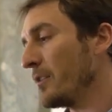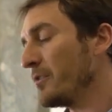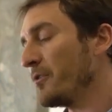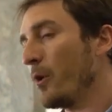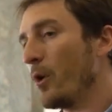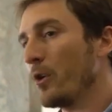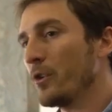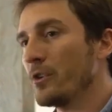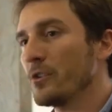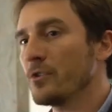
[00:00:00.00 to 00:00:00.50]

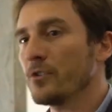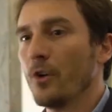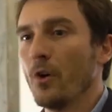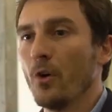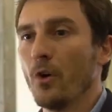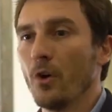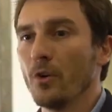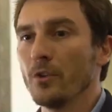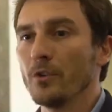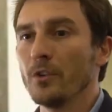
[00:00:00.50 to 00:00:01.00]
focus
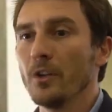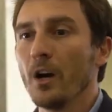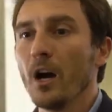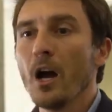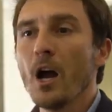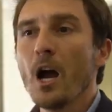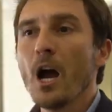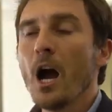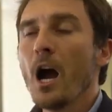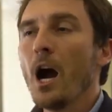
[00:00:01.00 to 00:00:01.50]
on
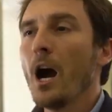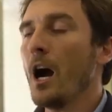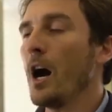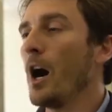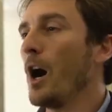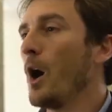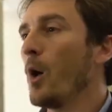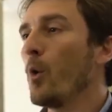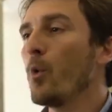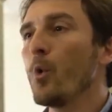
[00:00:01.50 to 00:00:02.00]

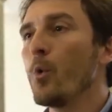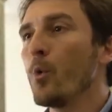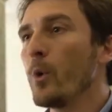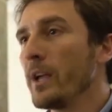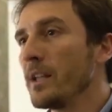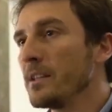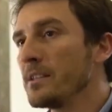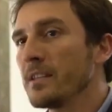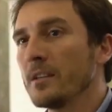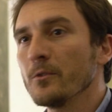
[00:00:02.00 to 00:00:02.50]
who
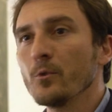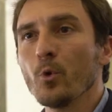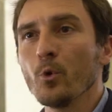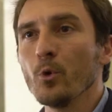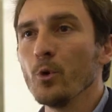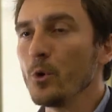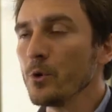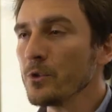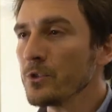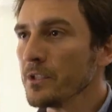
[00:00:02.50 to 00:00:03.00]
wins and
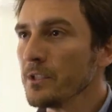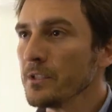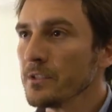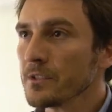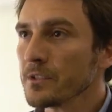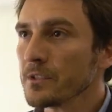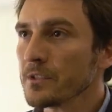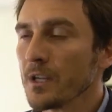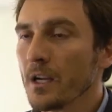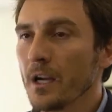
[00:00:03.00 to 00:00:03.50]
who
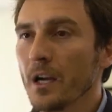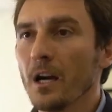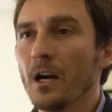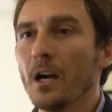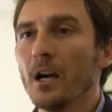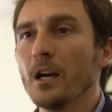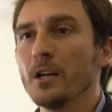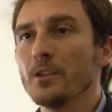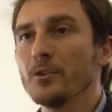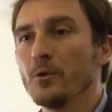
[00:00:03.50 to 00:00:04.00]
loses
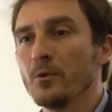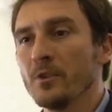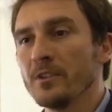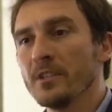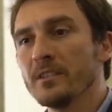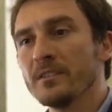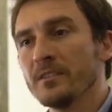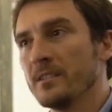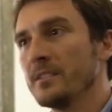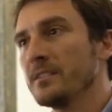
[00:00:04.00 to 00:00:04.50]

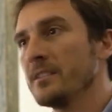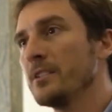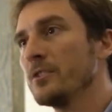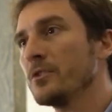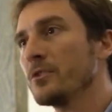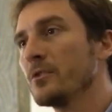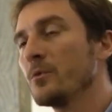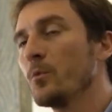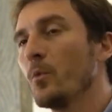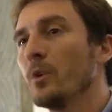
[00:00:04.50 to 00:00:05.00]
during this
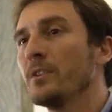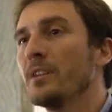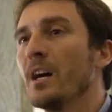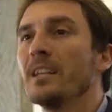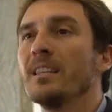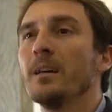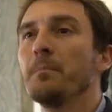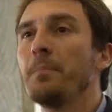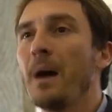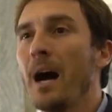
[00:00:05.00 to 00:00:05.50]
transition, what
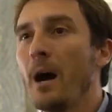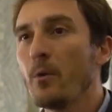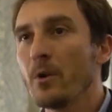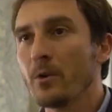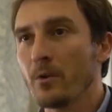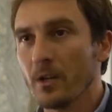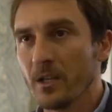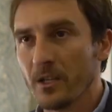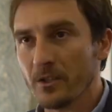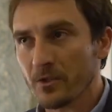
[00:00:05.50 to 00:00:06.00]
are the
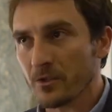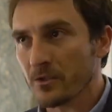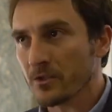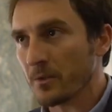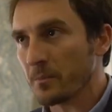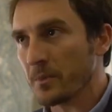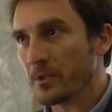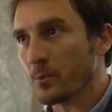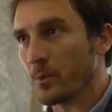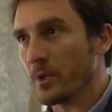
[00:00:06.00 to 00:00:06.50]
power
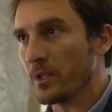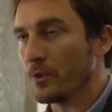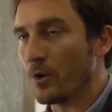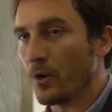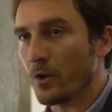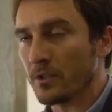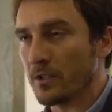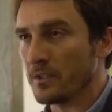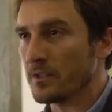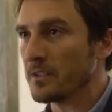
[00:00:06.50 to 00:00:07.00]
relationship between
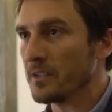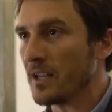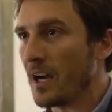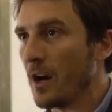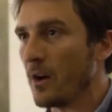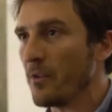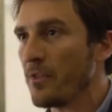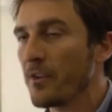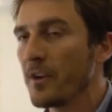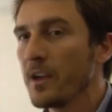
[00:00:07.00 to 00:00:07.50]
North and
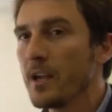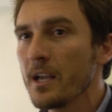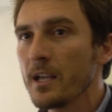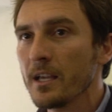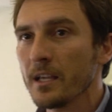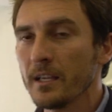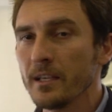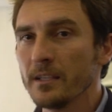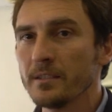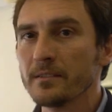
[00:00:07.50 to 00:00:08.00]
South,
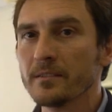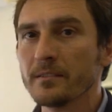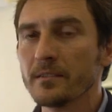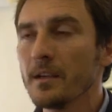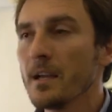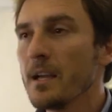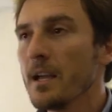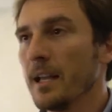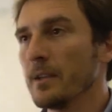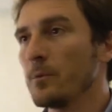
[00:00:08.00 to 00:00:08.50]

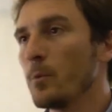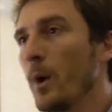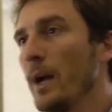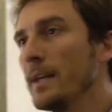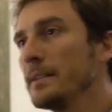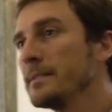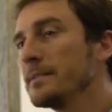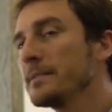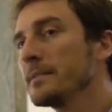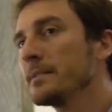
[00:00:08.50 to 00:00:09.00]
East and
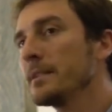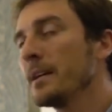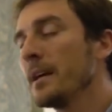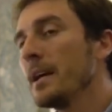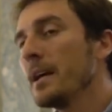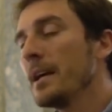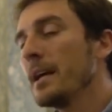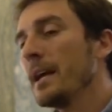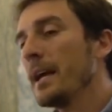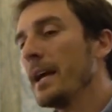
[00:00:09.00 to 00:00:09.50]
West,
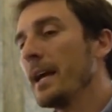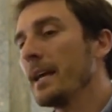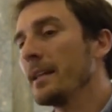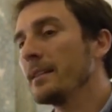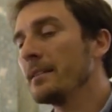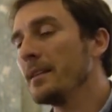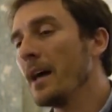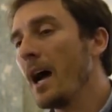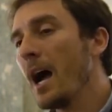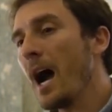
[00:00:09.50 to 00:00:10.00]

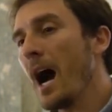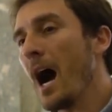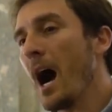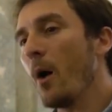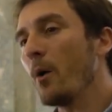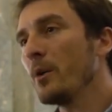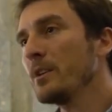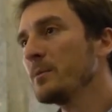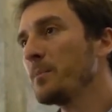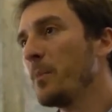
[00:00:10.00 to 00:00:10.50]
and
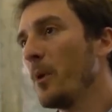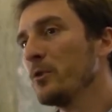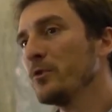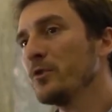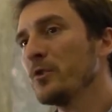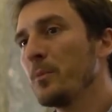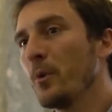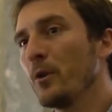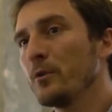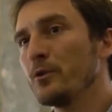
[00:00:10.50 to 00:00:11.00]
how it's
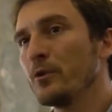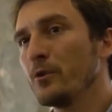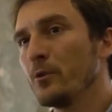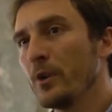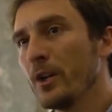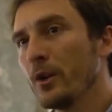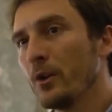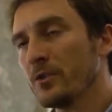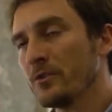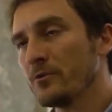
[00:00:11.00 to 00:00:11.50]
possible to
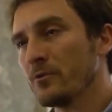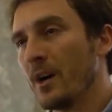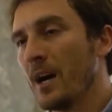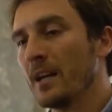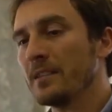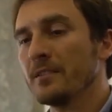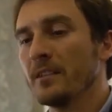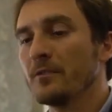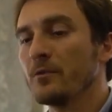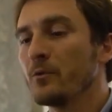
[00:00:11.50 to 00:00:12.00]

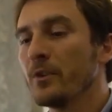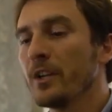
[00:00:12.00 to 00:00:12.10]
reconstruct and